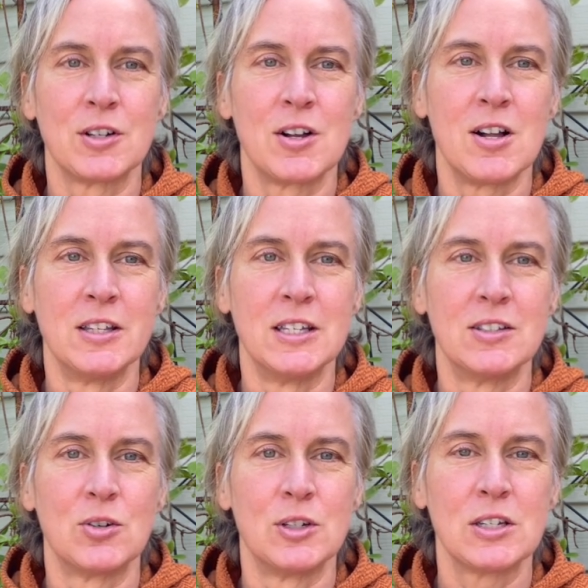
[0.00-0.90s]

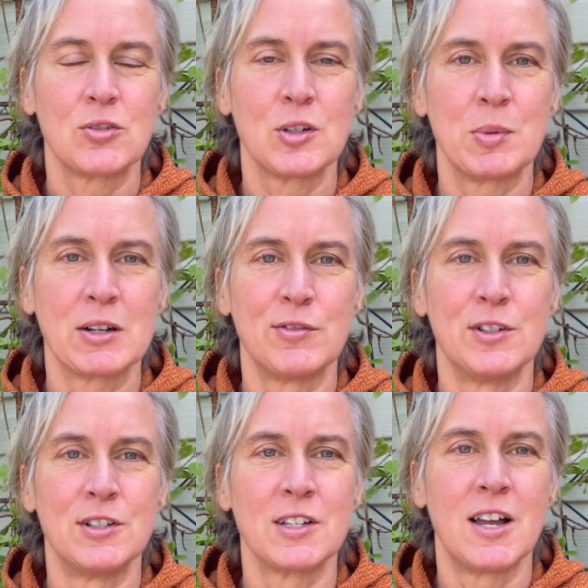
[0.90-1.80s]
colleagues who are
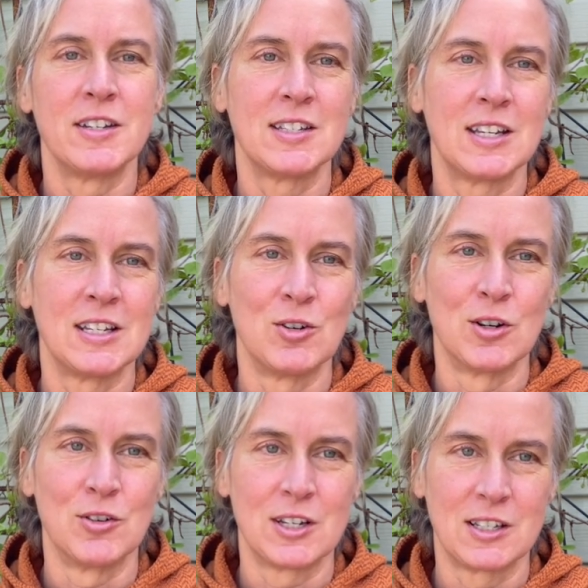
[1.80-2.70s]
disrespectful, condescending, or
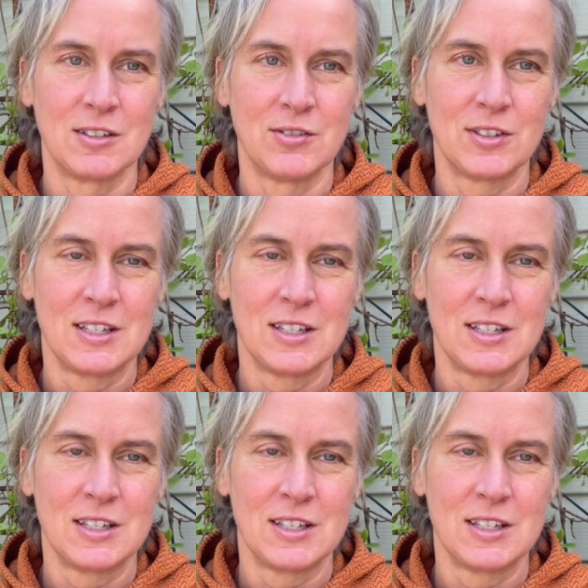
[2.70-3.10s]
aggressive.